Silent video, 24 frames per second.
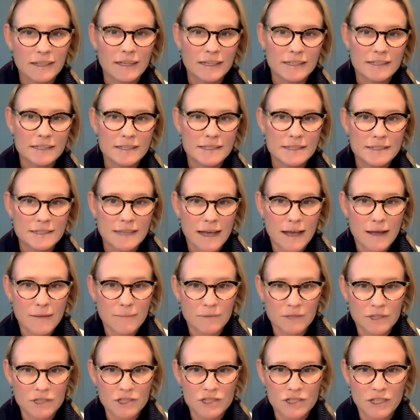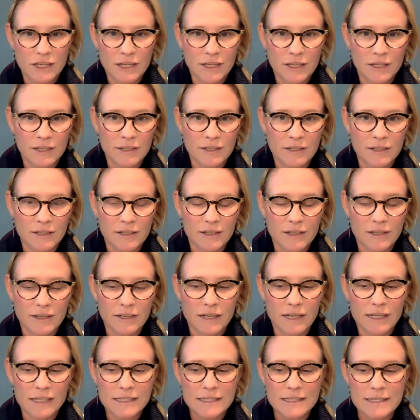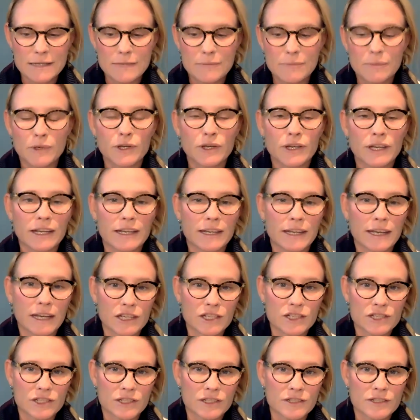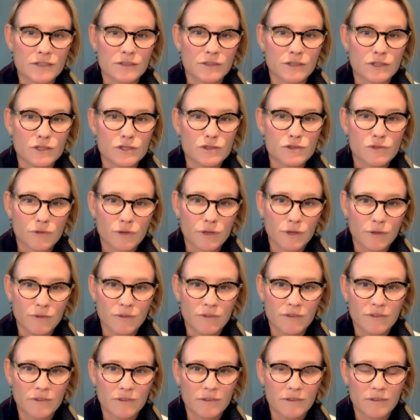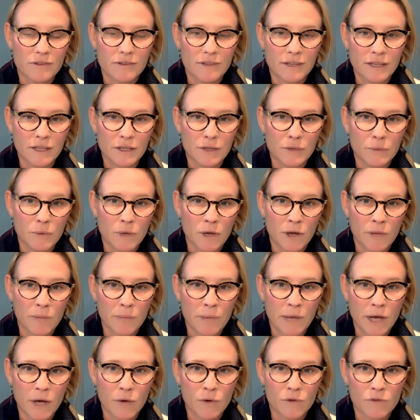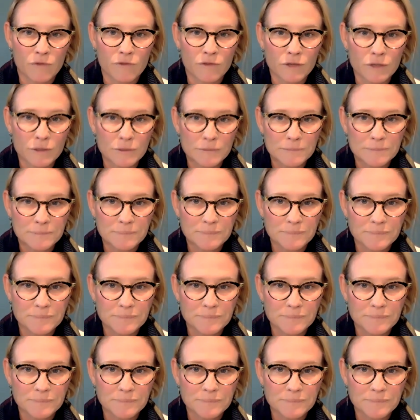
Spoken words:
establishing a deeper connection to the truth that you are powerful.